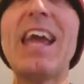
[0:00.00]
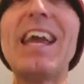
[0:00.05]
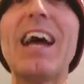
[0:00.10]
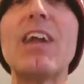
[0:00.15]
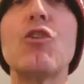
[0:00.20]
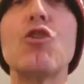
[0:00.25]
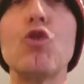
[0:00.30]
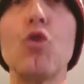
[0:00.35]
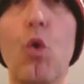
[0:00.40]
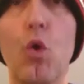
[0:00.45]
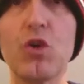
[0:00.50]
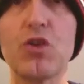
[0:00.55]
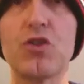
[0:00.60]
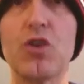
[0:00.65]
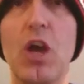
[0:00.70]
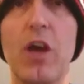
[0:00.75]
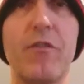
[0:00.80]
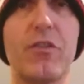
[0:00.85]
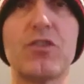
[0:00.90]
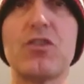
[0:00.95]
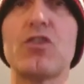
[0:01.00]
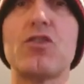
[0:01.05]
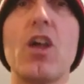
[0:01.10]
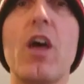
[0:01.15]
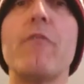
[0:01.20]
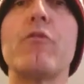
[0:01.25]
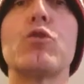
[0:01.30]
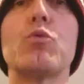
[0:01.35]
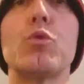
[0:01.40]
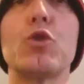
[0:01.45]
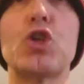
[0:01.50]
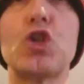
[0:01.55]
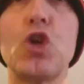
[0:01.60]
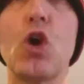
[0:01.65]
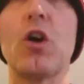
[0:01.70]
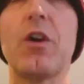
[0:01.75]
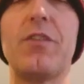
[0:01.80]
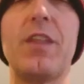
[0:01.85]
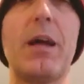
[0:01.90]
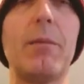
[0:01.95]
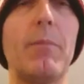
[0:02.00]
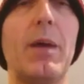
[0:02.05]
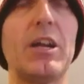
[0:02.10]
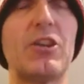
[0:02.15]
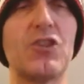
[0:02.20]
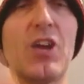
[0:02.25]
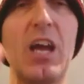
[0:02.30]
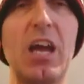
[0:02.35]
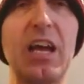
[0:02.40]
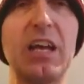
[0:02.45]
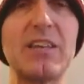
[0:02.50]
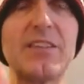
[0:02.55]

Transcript: He had no service. The service was shocking that match.